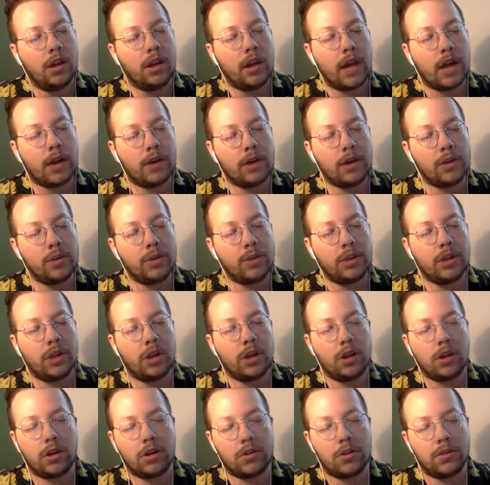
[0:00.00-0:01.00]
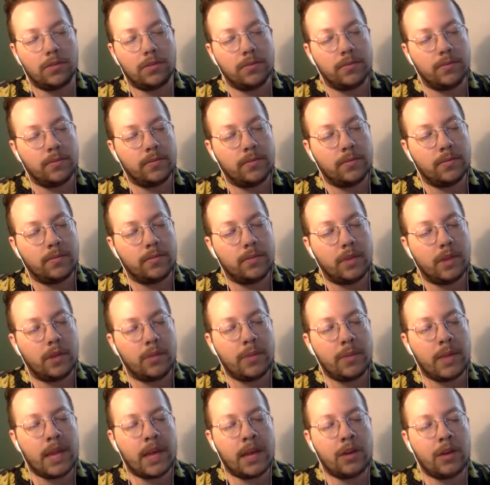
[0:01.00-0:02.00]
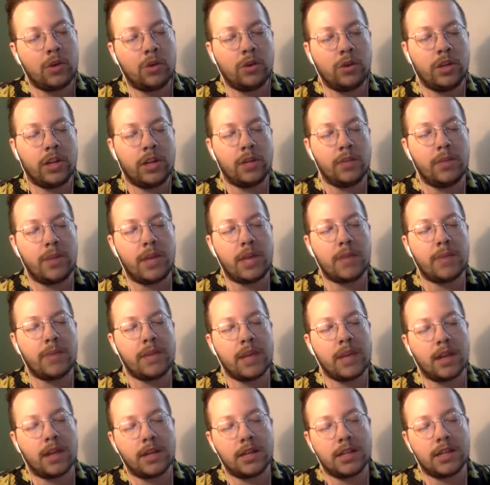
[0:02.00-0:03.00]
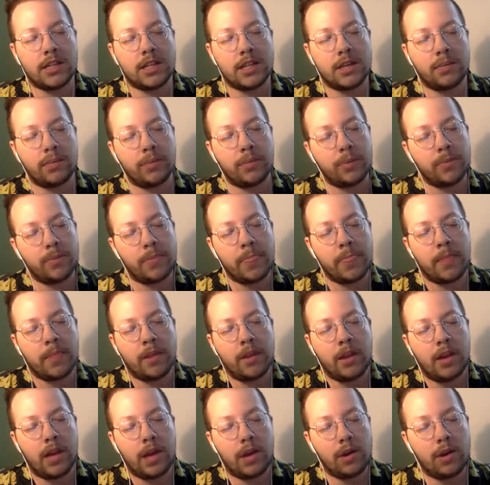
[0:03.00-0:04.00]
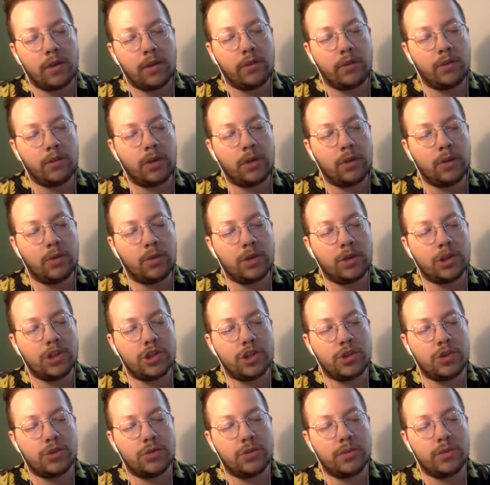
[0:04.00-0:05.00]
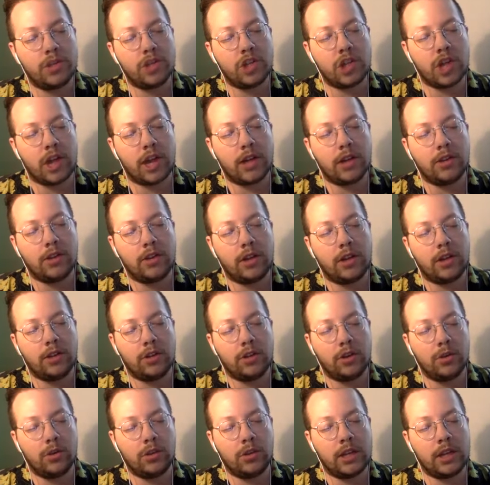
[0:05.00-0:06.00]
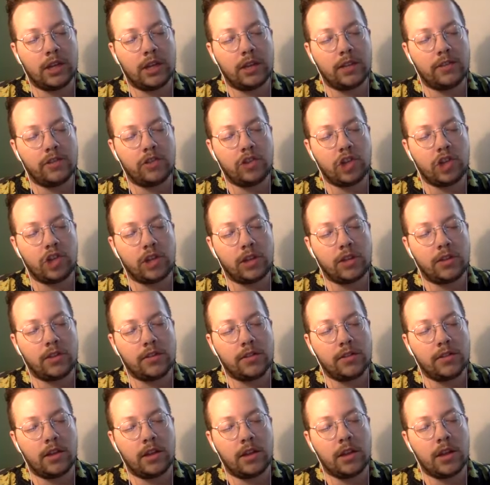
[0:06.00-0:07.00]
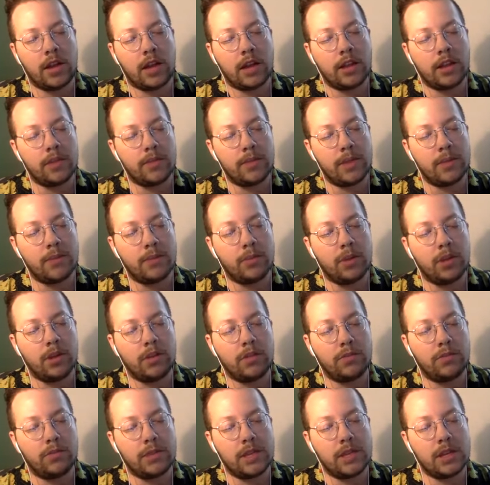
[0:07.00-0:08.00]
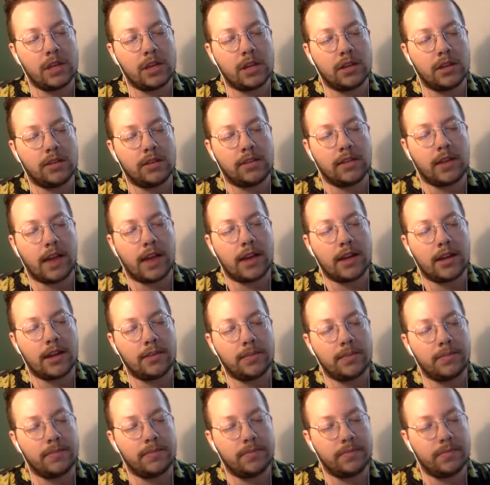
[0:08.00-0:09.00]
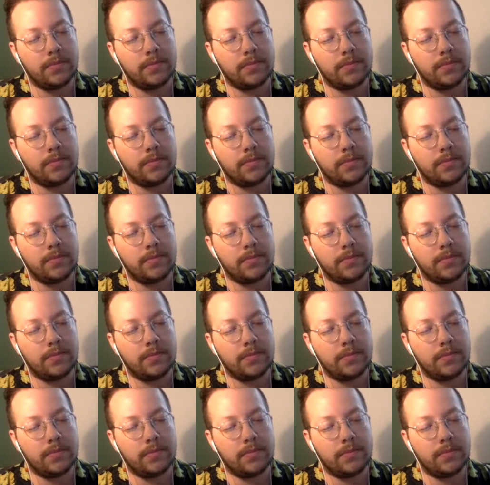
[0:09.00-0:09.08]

how he would look a man holding a baby on his hip, how everyone would assume the child held only his genes and not the memory of being inside him.